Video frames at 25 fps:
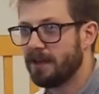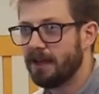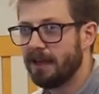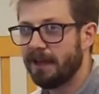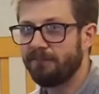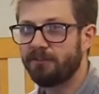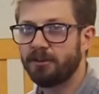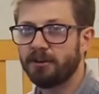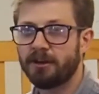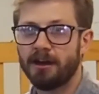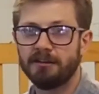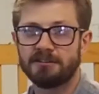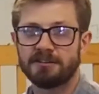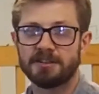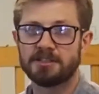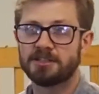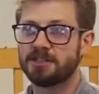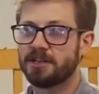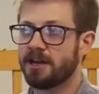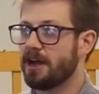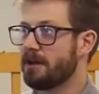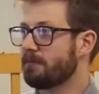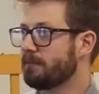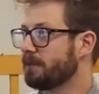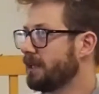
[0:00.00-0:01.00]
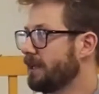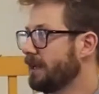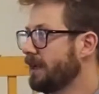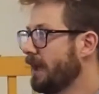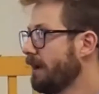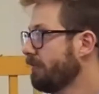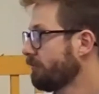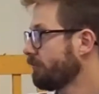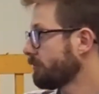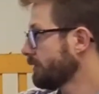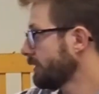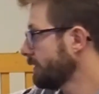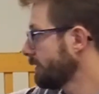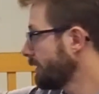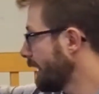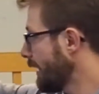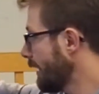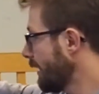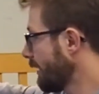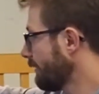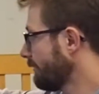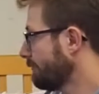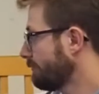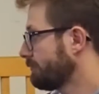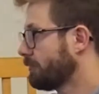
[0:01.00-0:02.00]
If you go to Germany, everyone in
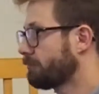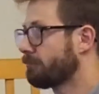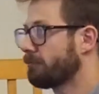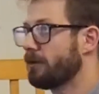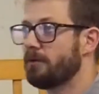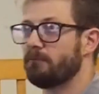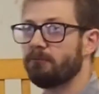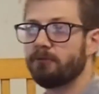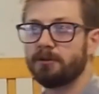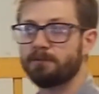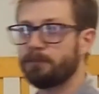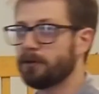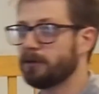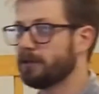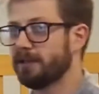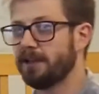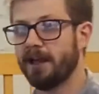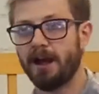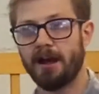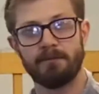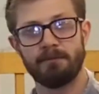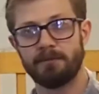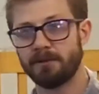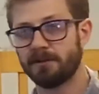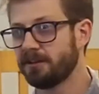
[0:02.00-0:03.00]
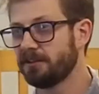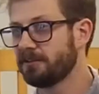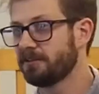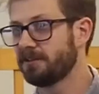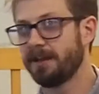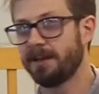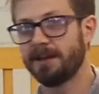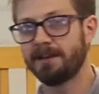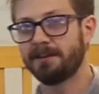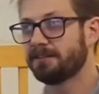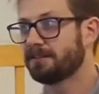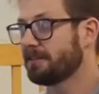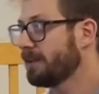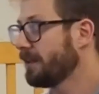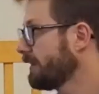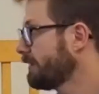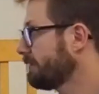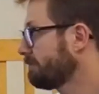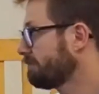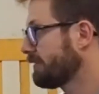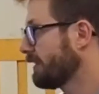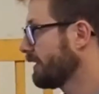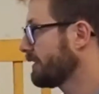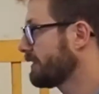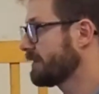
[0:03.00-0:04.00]
the room would put it up because they
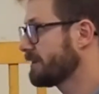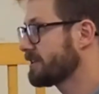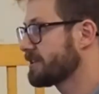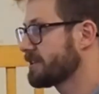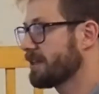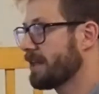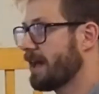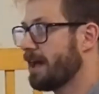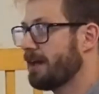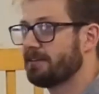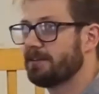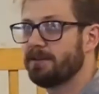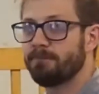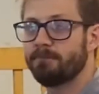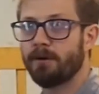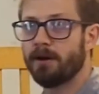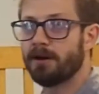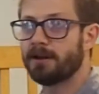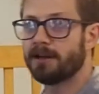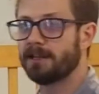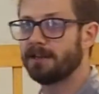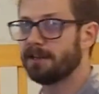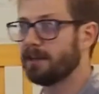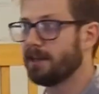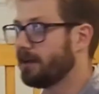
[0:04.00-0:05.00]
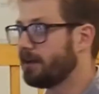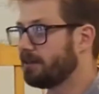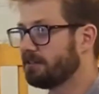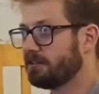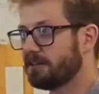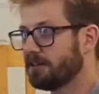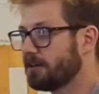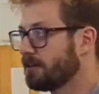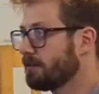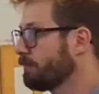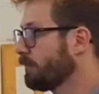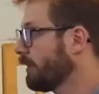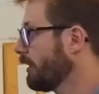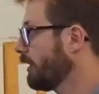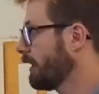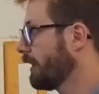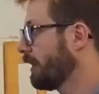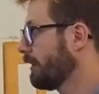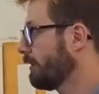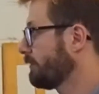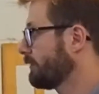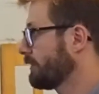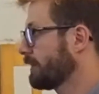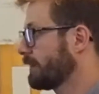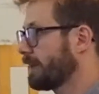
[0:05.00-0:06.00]
dish it out in bucket loads. You can
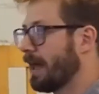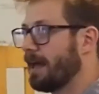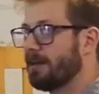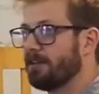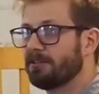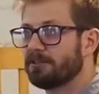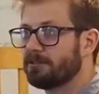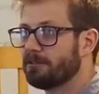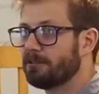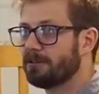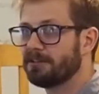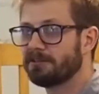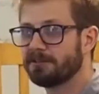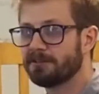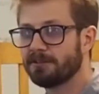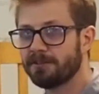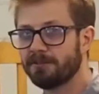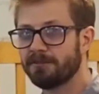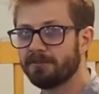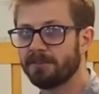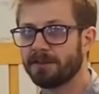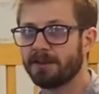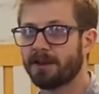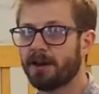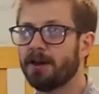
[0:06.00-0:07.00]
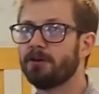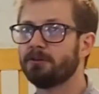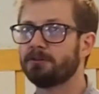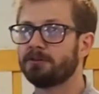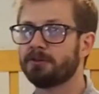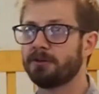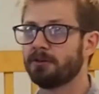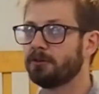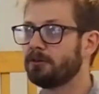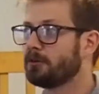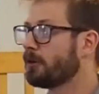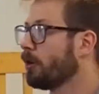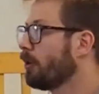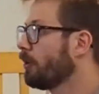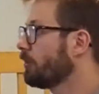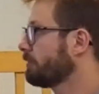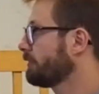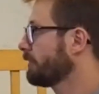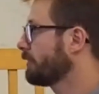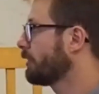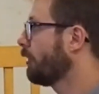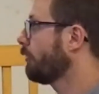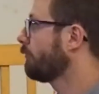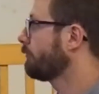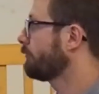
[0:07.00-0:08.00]
buy it over the counter. It's sort of the go-to
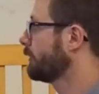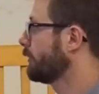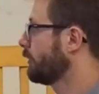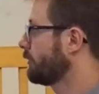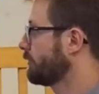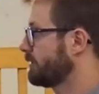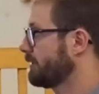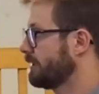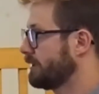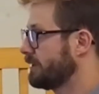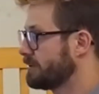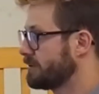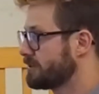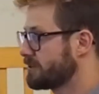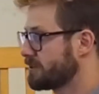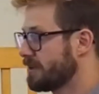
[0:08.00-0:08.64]
cough lozenge.